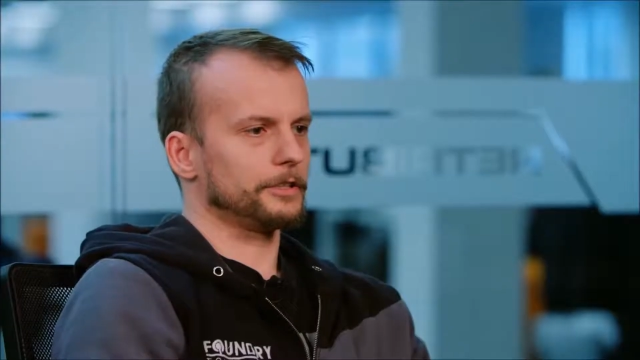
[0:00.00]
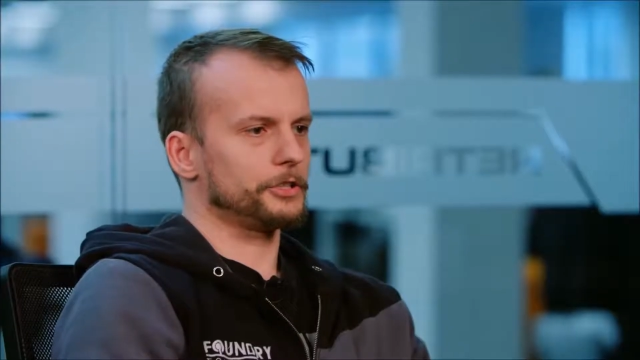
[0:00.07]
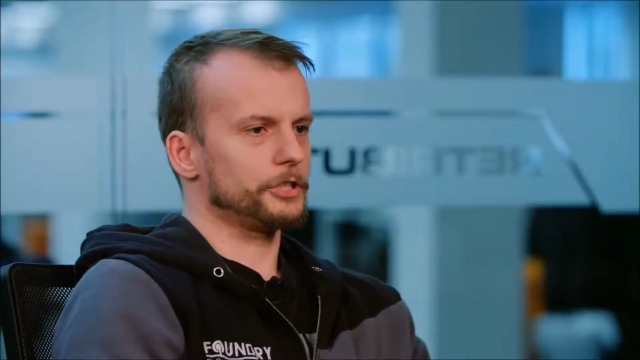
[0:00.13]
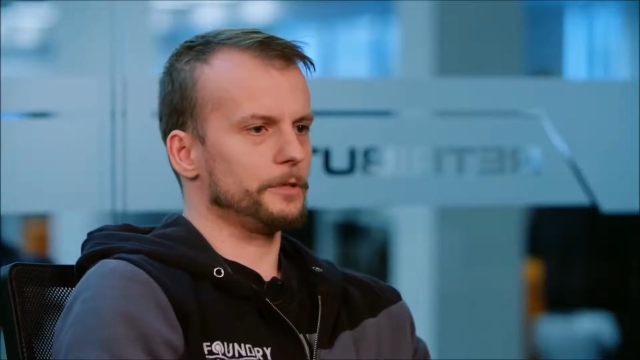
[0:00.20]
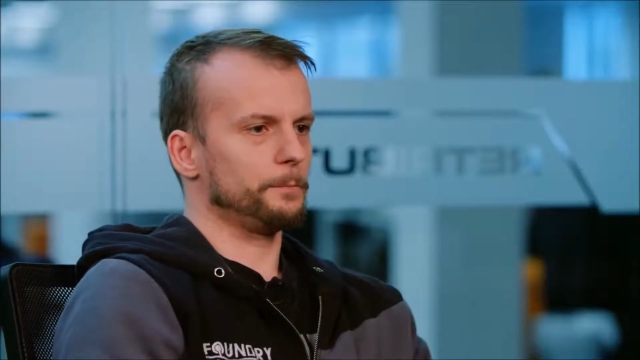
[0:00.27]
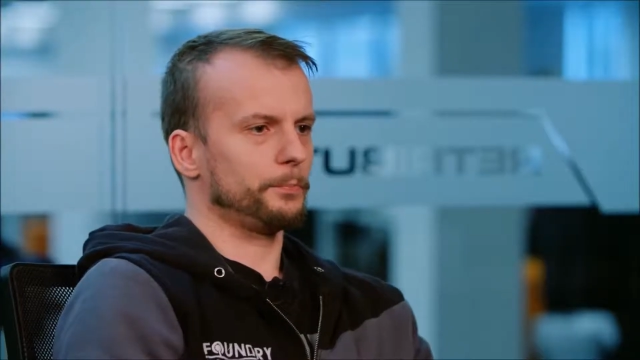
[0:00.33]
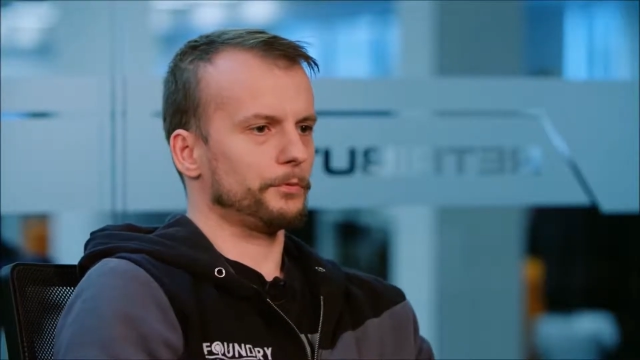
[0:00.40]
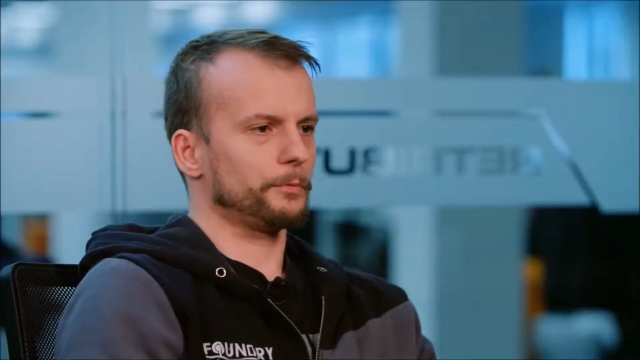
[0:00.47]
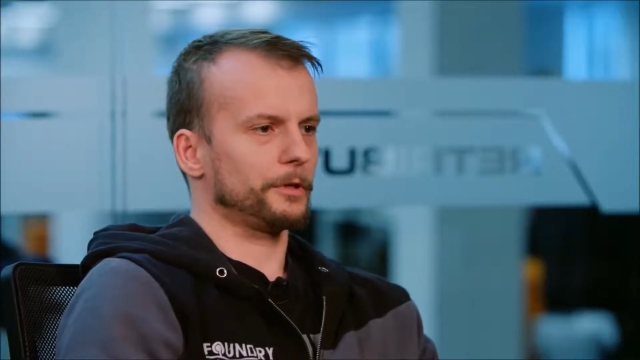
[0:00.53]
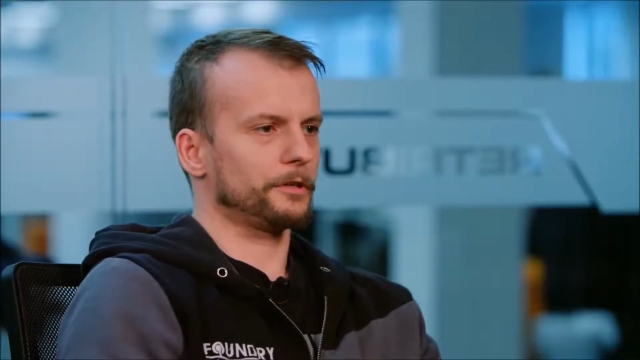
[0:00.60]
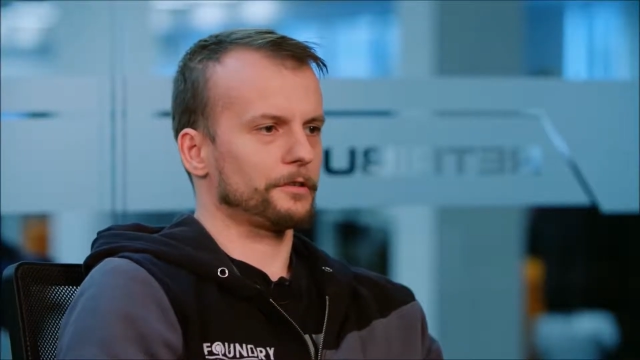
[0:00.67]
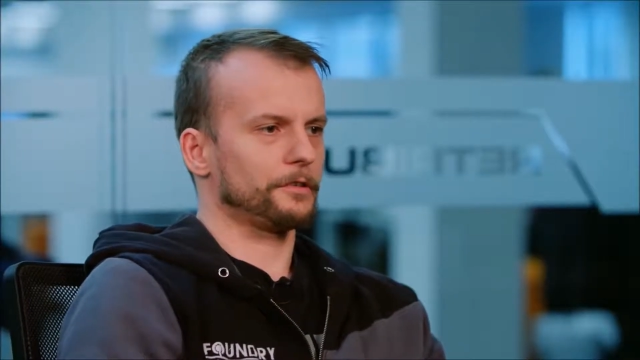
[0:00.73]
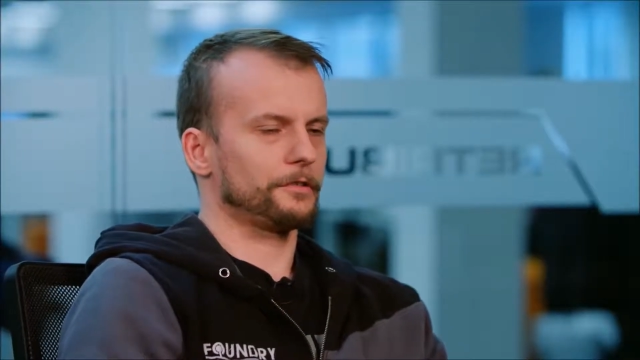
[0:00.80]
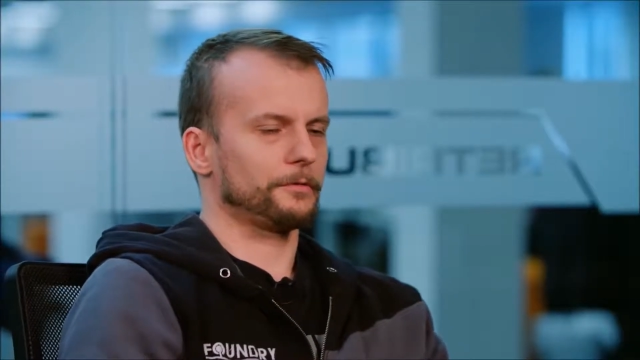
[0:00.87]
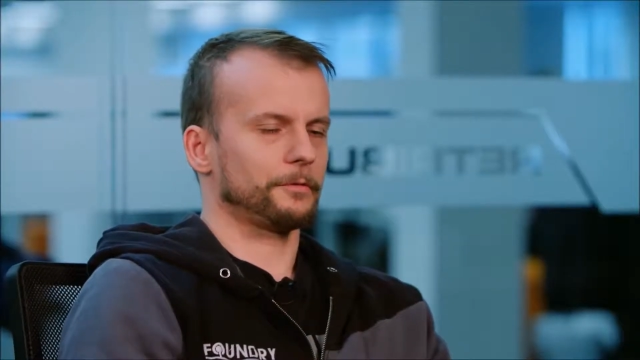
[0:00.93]
ship,
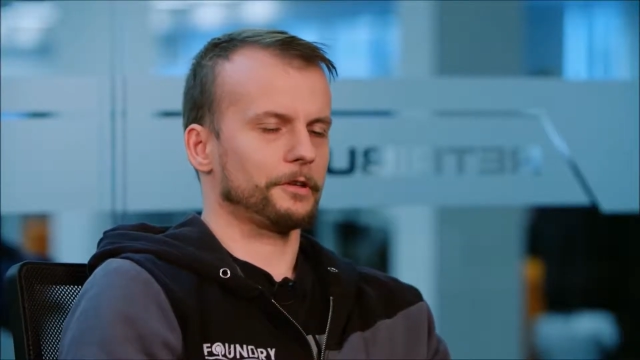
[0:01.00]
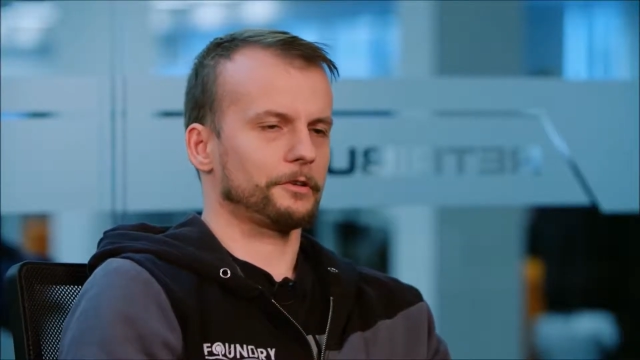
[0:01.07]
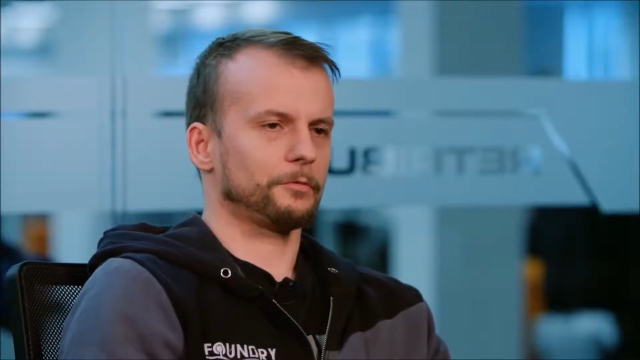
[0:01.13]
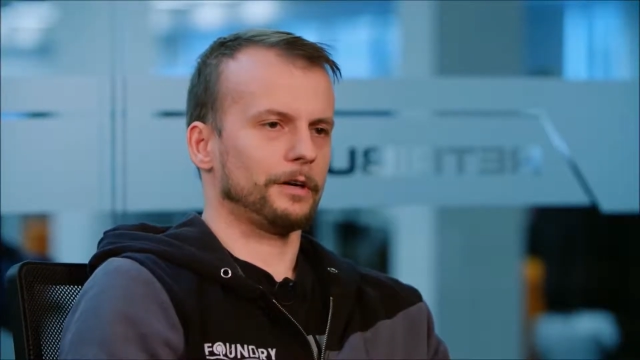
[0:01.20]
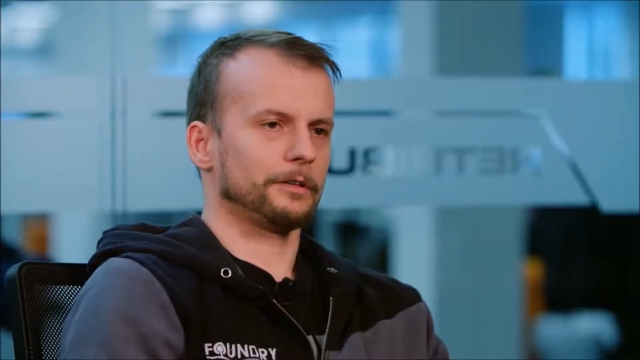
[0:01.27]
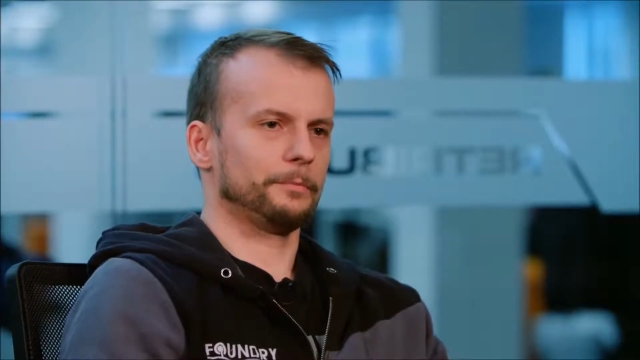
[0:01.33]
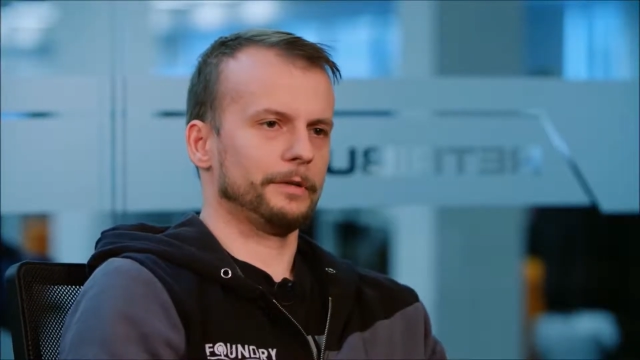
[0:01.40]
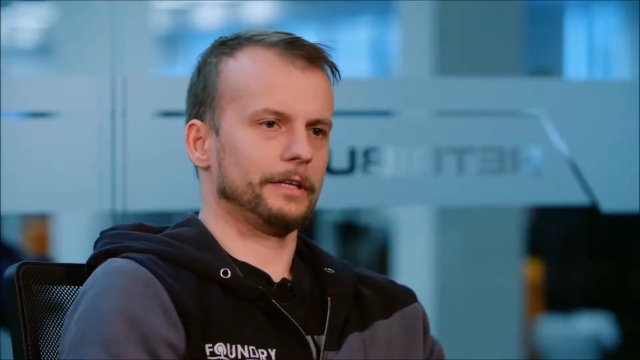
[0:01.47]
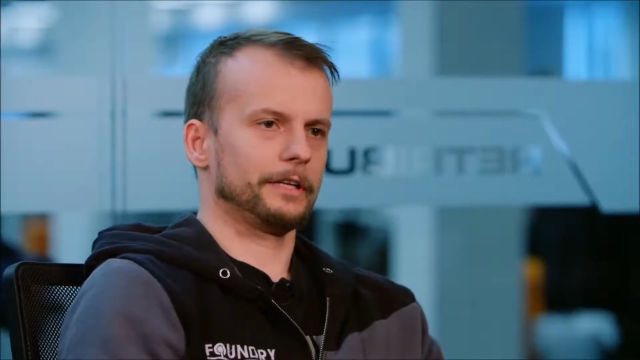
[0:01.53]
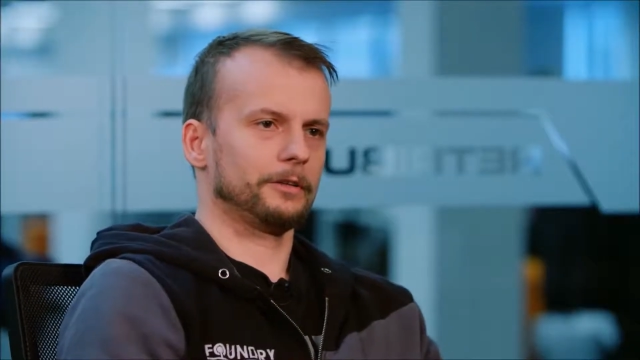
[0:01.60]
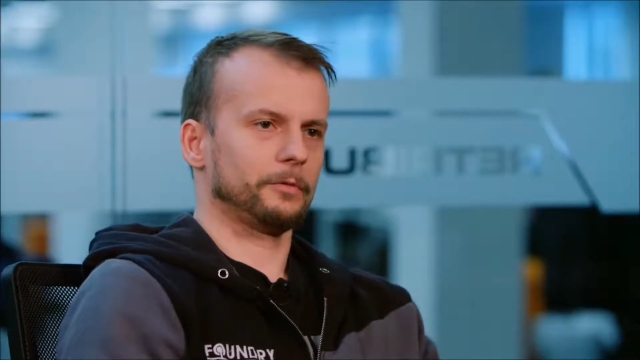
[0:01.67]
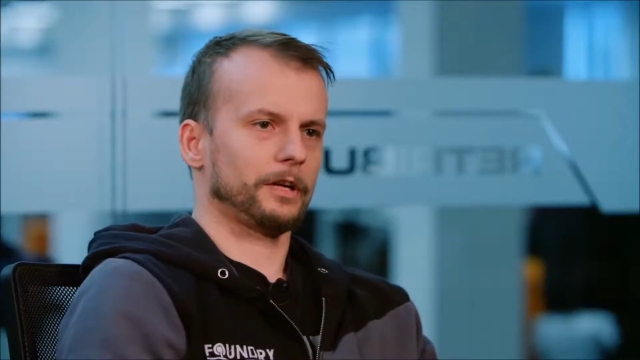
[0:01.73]
because it's quite big,